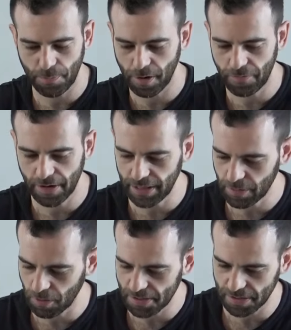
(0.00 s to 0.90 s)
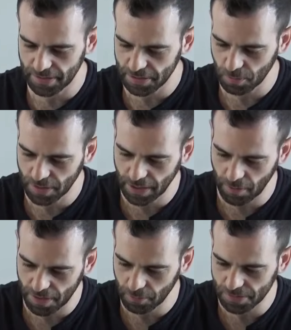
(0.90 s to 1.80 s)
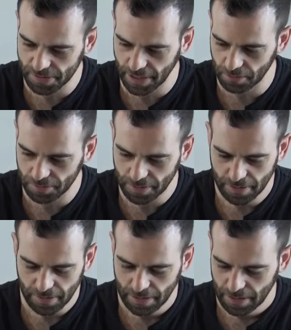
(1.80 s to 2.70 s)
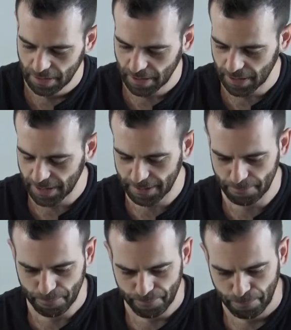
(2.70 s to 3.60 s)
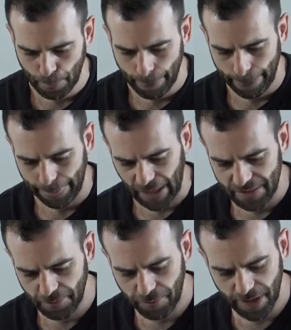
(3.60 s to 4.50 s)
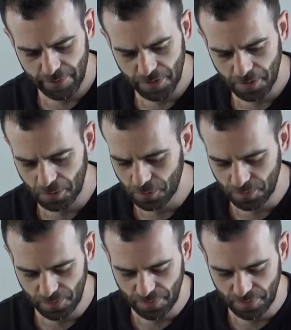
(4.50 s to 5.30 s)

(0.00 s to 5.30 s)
perfectly, whereas in this one, everything was settled. The flavor though,